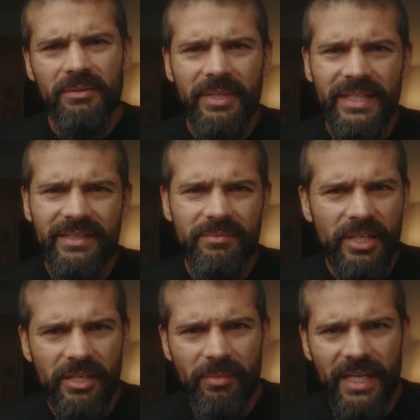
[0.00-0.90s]
to make his
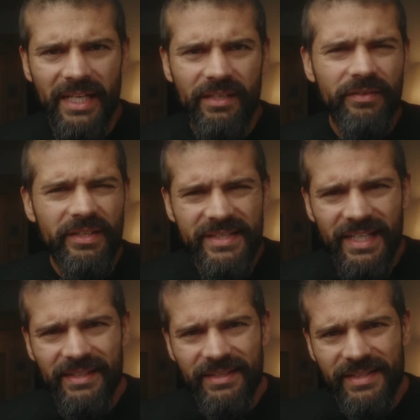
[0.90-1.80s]
money back if he
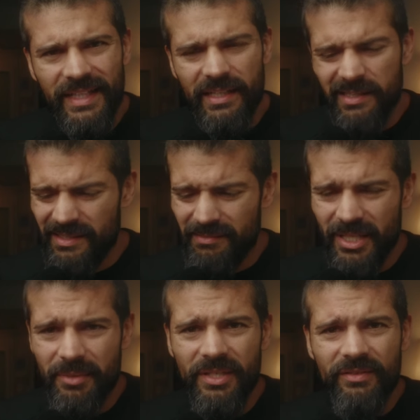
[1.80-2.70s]
decides to sell it, and
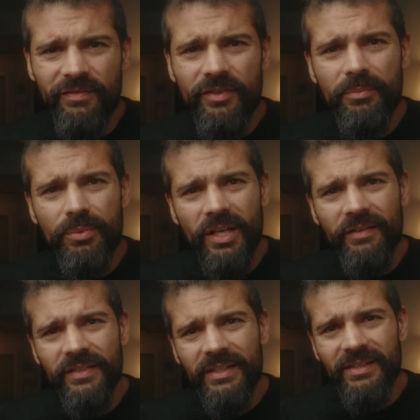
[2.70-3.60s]
maybe even for a
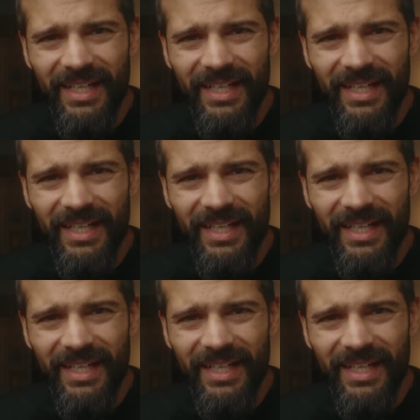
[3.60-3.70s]
profit.